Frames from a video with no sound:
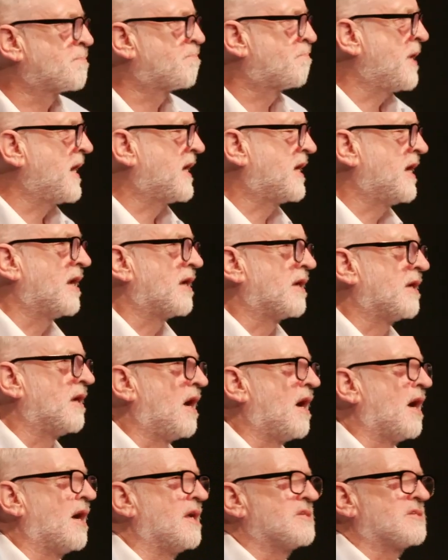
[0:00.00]
picket
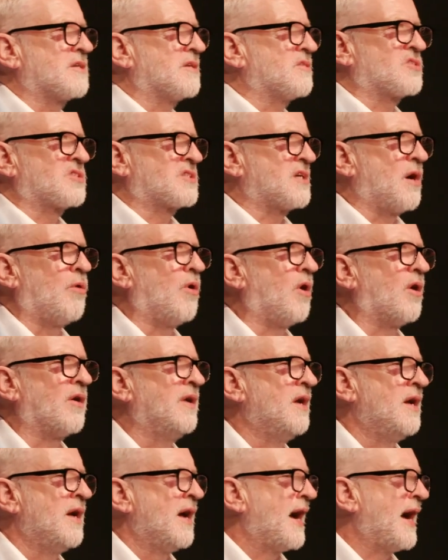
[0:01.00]
lines, and so
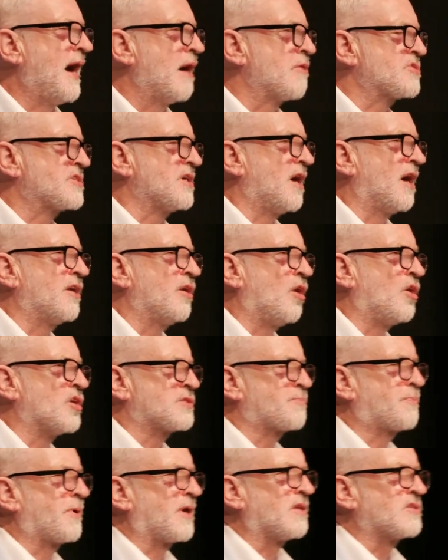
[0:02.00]
on outside
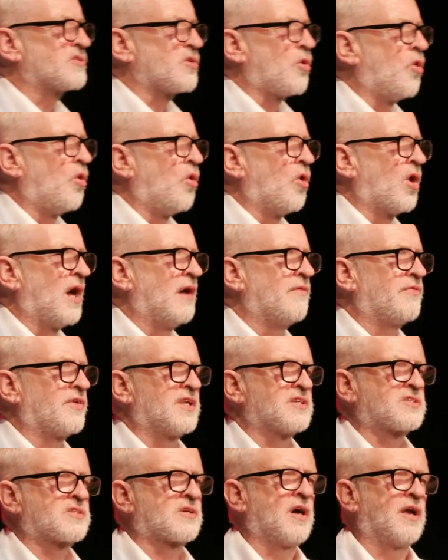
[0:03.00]
hospitals all over
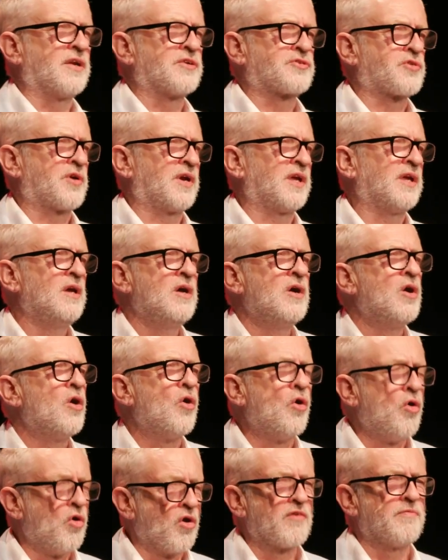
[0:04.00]
this country
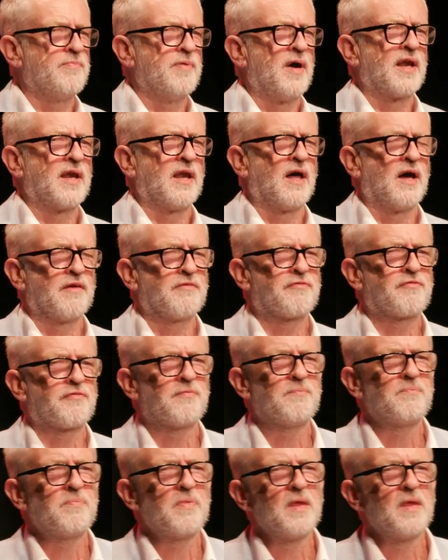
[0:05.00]
all of my life.